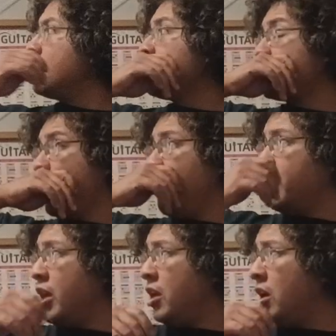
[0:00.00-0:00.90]
So let's go
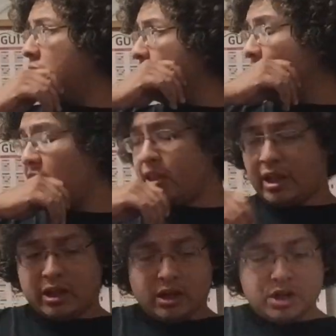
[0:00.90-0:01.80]
over
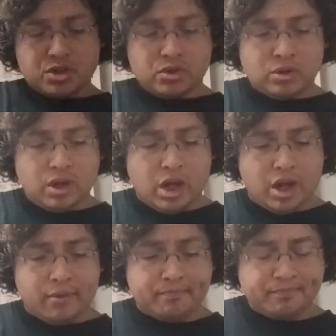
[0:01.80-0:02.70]
that
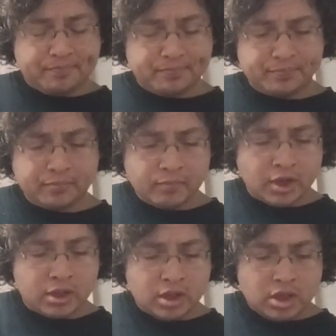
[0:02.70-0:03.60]
initial,
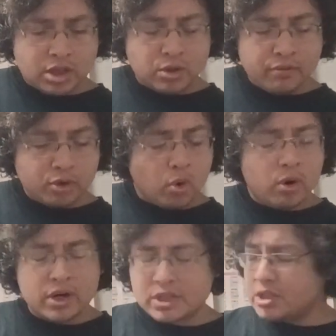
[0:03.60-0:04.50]
let's go over the
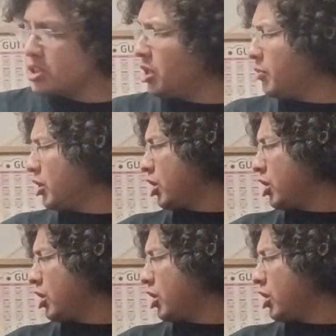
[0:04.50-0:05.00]
chorus, and we're